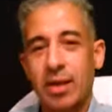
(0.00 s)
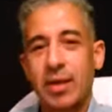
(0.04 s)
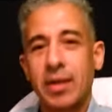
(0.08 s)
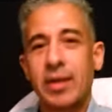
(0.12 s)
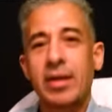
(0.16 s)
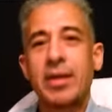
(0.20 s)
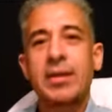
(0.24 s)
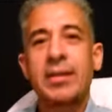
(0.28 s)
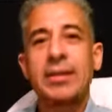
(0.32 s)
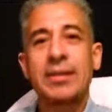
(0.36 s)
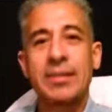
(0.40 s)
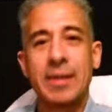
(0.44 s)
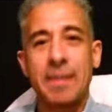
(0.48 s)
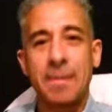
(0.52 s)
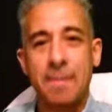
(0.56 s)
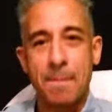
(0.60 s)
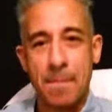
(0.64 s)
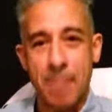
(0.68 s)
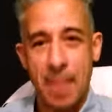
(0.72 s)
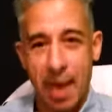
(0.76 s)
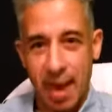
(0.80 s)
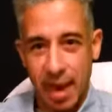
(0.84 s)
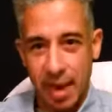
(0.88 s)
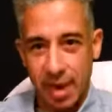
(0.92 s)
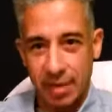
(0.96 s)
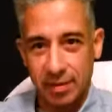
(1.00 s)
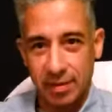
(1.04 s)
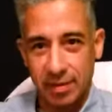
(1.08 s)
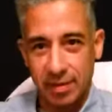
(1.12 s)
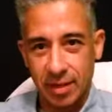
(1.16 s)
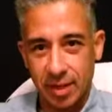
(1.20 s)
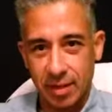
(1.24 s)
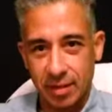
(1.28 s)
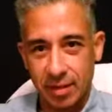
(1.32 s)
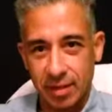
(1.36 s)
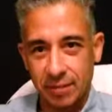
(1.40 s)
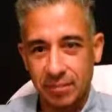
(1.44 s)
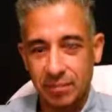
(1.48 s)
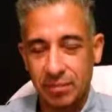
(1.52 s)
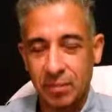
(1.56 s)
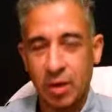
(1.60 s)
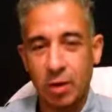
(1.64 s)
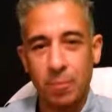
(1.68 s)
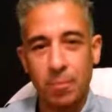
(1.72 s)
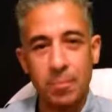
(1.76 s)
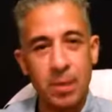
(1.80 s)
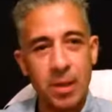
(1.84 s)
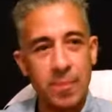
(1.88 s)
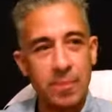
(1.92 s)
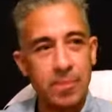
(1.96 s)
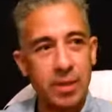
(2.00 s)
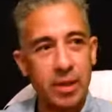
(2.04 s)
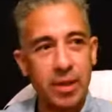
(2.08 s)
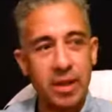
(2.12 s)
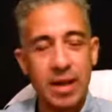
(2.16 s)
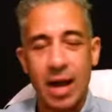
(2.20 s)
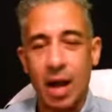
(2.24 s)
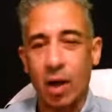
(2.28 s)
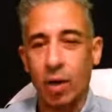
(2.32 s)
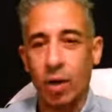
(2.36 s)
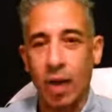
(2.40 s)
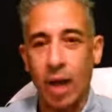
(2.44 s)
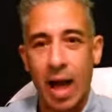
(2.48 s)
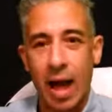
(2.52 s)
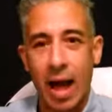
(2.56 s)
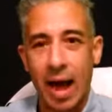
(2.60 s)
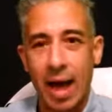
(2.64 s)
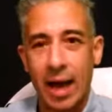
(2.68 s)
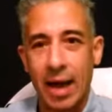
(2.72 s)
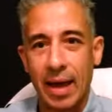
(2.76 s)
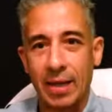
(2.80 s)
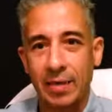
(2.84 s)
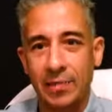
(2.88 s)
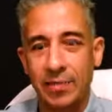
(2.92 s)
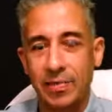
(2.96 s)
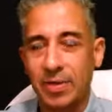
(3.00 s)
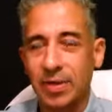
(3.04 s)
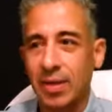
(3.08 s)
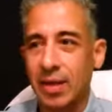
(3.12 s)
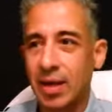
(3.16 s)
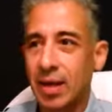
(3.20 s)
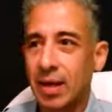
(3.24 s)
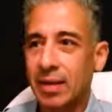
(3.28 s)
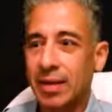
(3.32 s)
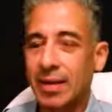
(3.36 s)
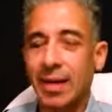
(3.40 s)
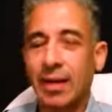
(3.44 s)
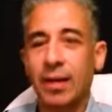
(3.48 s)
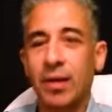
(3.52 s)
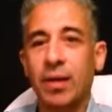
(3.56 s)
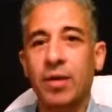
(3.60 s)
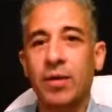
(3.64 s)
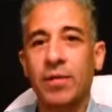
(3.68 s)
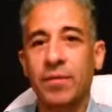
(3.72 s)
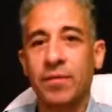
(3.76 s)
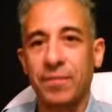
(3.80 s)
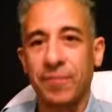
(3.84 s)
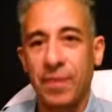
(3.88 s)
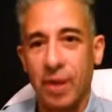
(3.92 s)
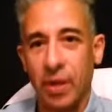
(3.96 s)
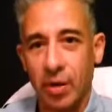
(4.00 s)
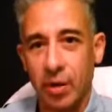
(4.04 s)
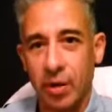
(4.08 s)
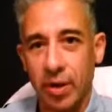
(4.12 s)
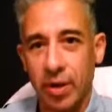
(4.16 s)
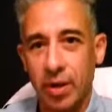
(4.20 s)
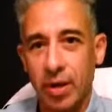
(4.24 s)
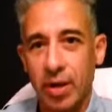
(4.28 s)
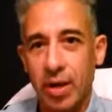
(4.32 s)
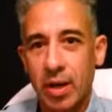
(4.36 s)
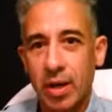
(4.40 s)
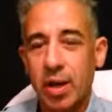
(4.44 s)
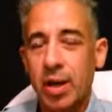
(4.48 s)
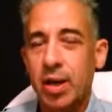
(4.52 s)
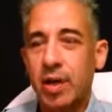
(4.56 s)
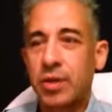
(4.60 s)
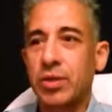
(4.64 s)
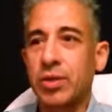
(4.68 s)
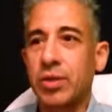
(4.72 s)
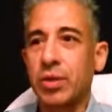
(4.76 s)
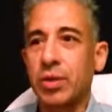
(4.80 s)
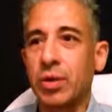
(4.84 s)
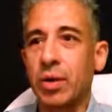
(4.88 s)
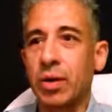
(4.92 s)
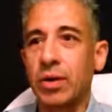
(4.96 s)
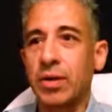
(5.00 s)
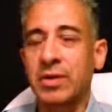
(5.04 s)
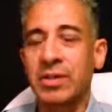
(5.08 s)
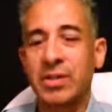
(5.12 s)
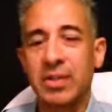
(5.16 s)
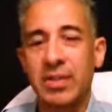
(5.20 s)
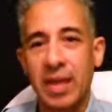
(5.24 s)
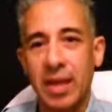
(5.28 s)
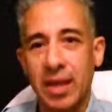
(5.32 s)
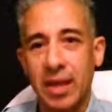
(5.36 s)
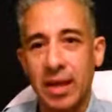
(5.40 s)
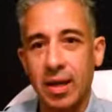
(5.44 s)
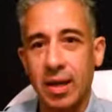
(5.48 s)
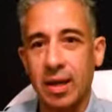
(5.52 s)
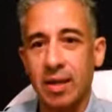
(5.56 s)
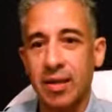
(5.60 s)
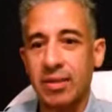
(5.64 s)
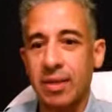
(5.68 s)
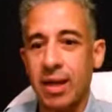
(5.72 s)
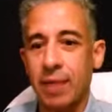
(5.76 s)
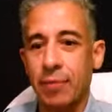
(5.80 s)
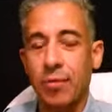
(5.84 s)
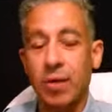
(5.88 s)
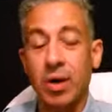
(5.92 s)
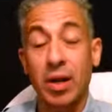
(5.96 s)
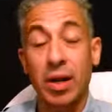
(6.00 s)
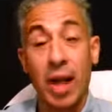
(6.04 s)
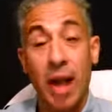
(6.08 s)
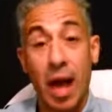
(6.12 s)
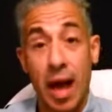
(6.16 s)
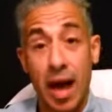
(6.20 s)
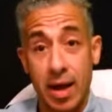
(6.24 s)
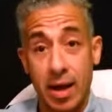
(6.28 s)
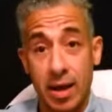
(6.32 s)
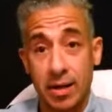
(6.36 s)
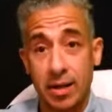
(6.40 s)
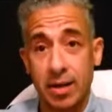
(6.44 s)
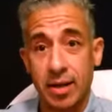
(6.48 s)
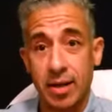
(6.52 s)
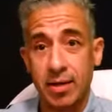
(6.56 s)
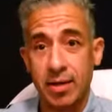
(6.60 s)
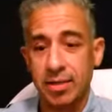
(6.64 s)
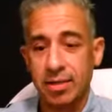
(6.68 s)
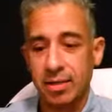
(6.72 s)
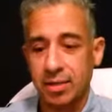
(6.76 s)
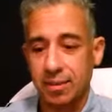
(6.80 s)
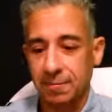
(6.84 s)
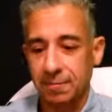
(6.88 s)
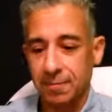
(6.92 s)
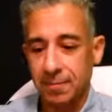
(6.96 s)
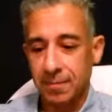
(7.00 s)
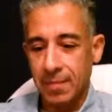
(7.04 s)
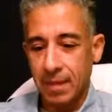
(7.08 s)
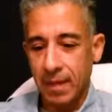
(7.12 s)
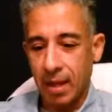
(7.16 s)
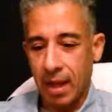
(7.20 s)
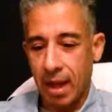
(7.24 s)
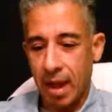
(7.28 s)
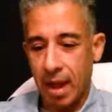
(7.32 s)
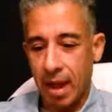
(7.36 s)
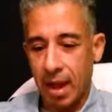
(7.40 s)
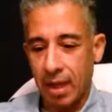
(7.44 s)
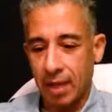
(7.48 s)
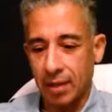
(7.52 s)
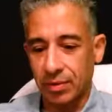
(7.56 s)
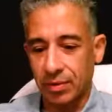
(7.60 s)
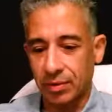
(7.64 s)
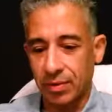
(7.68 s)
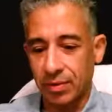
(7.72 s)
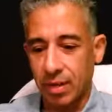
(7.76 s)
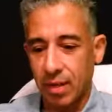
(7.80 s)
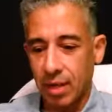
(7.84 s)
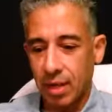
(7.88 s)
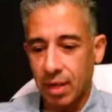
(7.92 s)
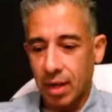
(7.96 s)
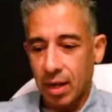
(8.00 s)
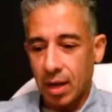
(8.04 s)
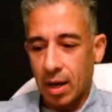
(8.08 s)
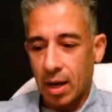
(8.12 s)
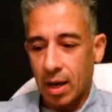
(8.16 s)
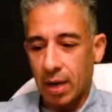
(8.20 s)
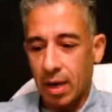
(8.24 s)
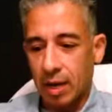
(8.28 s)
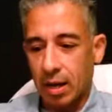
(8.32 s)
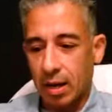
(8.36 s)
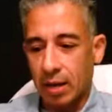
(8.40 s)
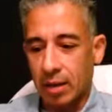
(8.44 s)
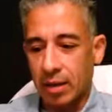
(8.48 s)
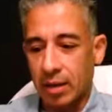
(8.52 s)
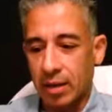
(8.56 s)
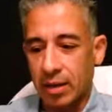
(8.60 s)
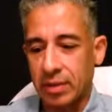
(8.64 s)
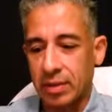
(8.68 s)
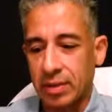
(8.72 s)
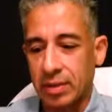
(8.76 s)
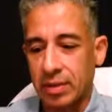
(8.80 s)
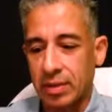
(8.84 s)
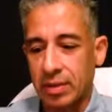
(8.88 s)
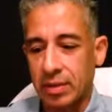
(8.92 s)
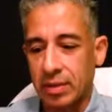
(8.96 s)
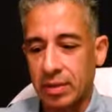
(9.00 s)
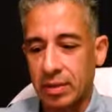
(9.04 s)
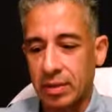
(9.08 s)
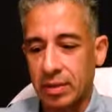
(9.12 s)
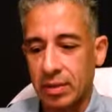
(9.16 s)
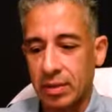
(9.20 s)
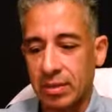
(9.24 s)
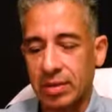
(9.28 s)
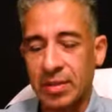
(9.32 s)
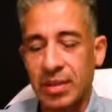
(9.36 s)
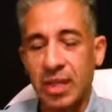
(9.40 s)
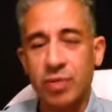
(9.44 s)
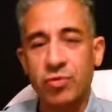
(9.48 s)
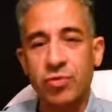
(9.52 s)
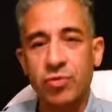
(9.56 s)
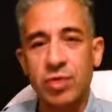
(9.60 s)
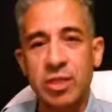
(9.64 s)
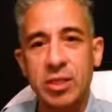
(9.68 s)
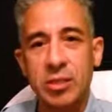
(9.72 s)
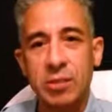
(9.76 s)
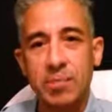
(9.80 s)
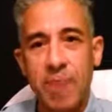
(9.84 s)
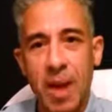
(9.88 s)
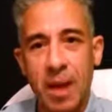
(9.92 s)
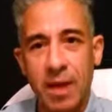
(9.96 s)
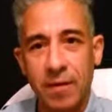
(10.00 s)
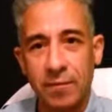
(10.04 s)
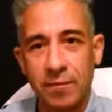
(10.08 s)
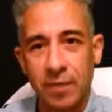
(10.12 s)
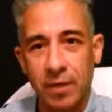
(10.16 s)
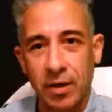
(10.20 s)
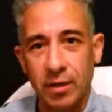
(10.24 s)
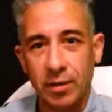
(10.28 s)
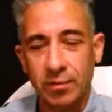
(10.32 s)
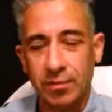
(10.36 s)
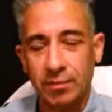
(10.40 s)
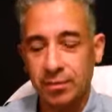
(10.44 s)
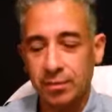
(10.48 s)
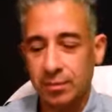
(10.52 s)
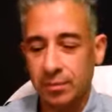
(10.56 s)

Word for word: demands it. There are people in our lives that look forward to seeing us, that rely on us. And uh, it's disrespectful